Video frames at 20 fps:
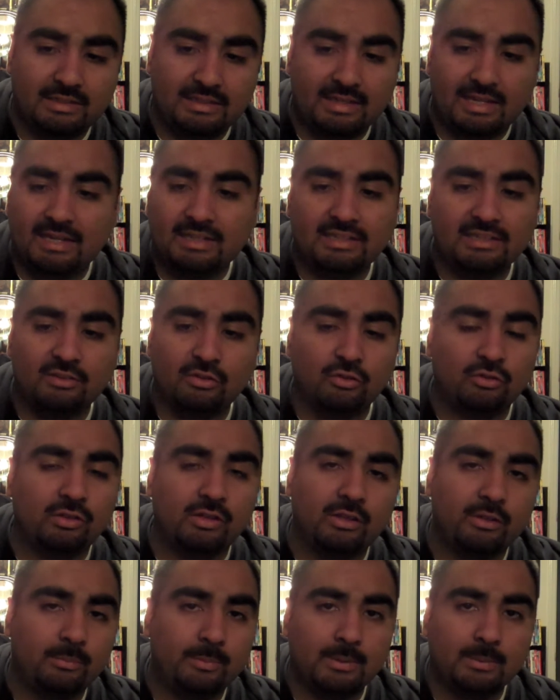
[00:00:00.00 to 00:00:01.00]
any of those
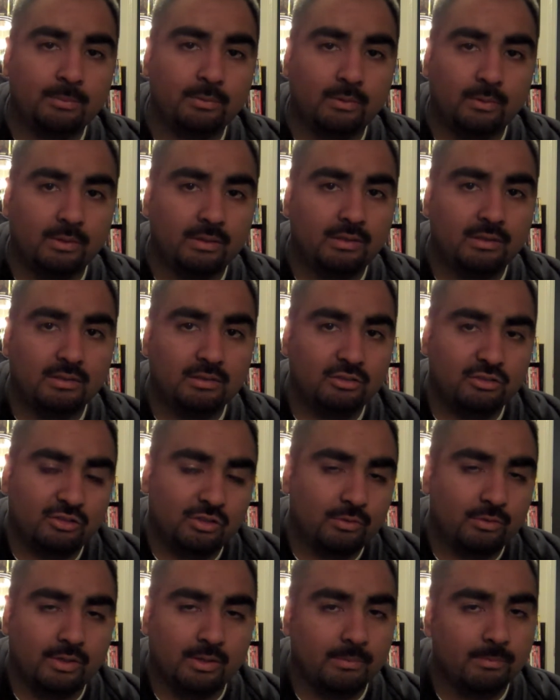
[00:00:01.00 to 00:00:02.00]
other people had
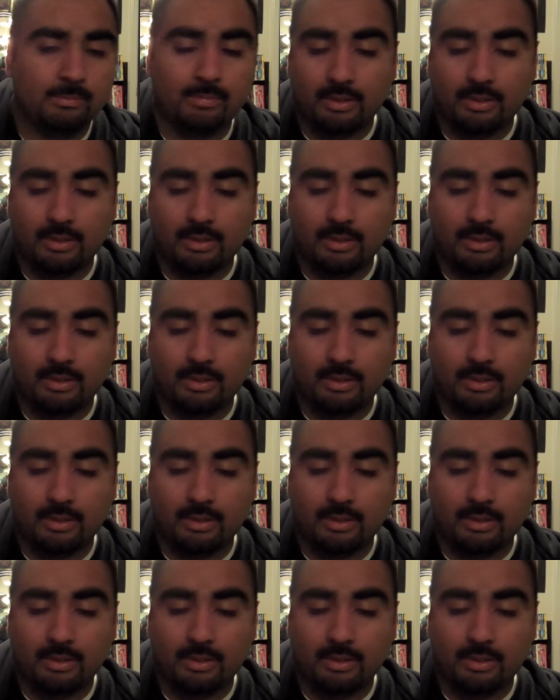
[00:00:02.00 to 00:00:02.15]
shown up.